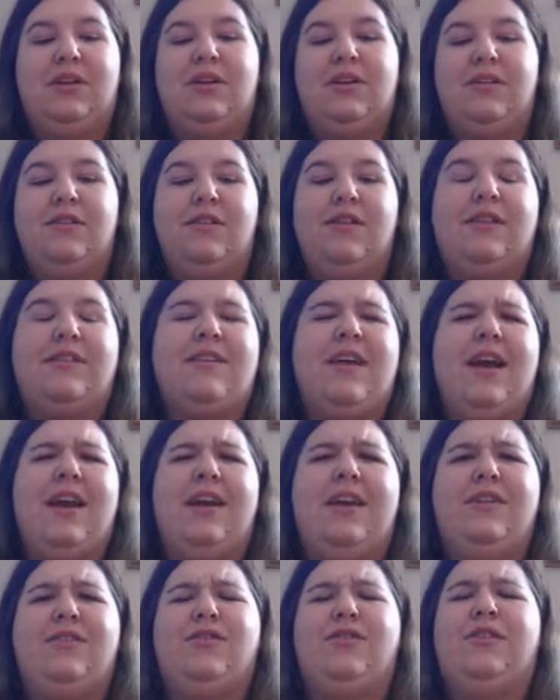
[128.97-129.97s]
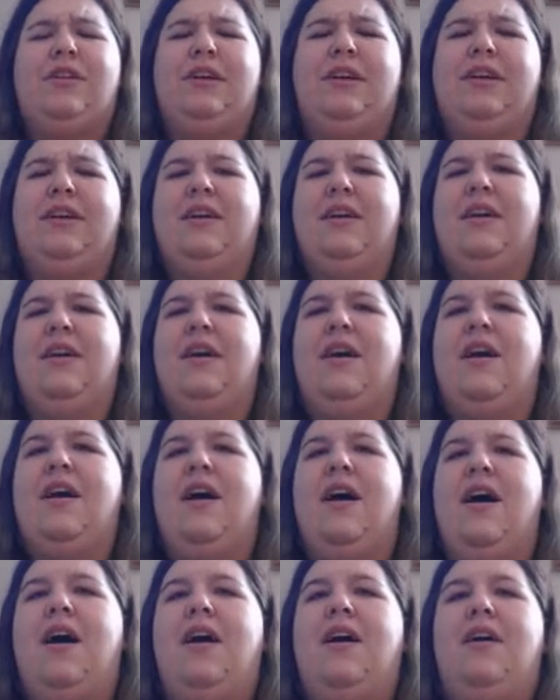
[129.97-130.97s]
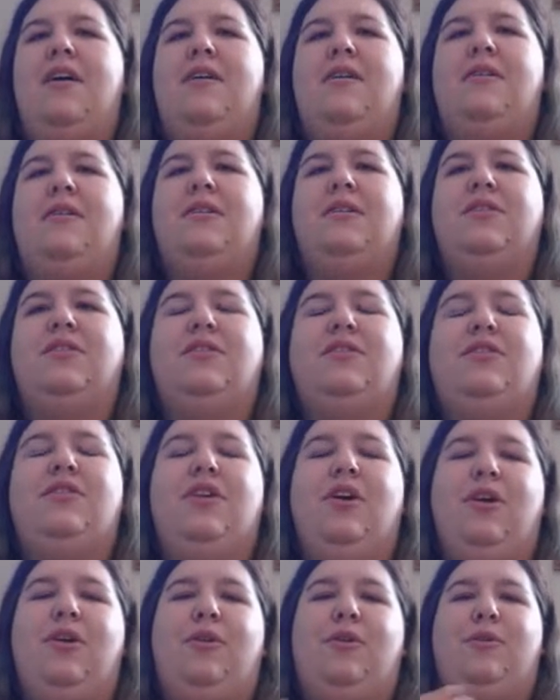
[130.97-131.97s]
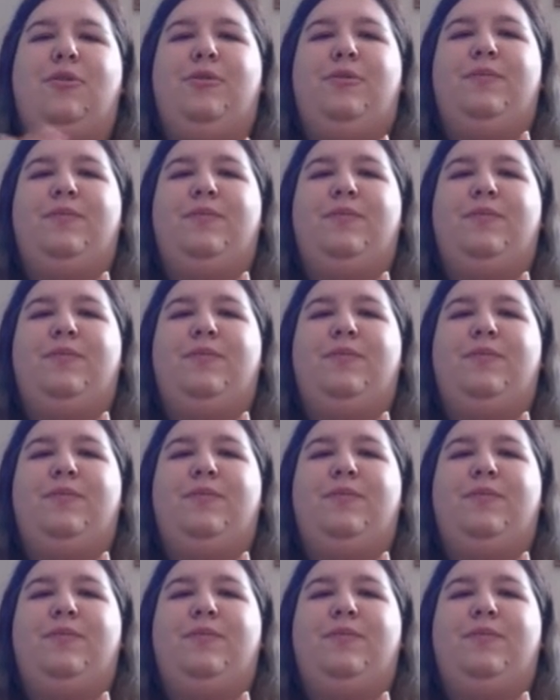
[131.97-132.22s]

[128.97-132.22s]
So that's kind of interesting. So,